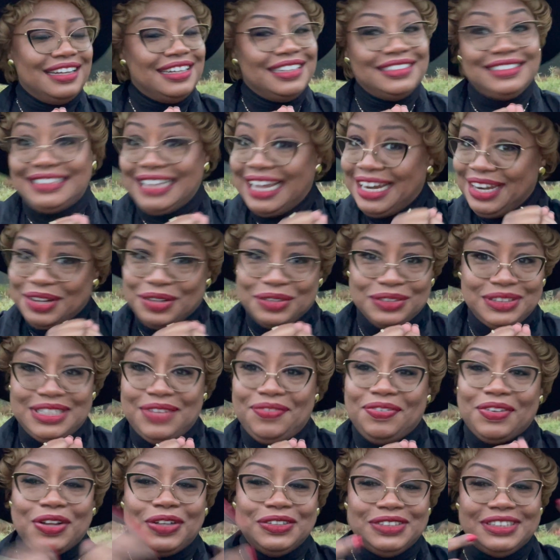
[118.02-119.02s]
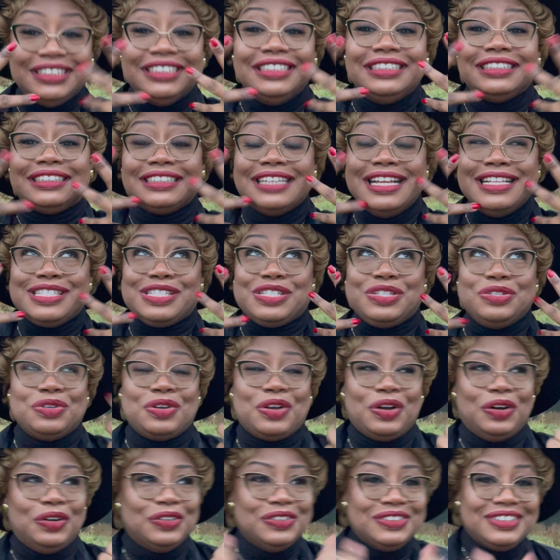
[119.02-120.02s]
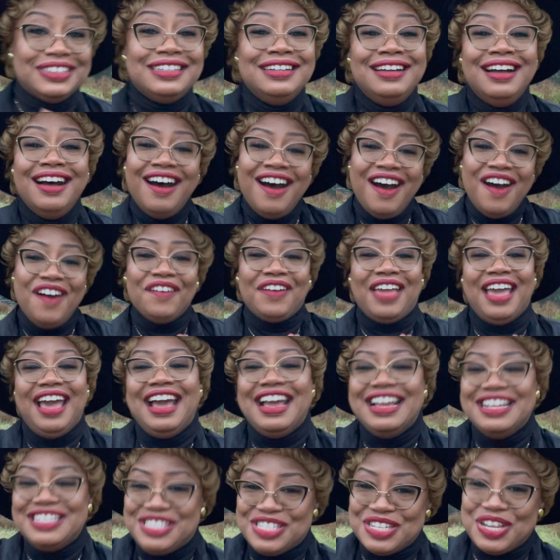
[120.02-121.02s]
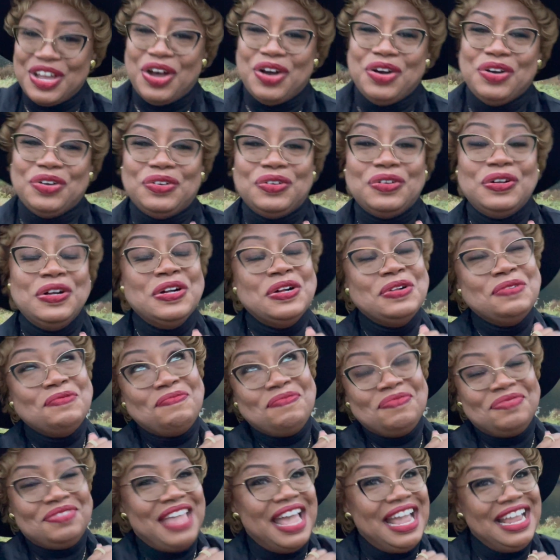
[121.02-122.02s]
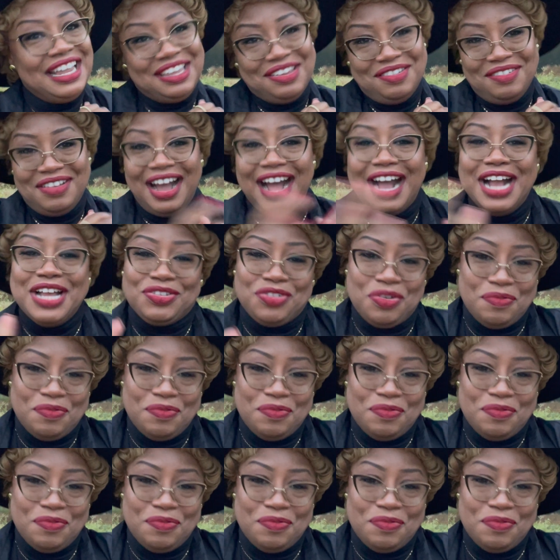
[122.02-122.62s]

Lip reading: Technical difficulties. It's too cold. Okay, so thank you guys for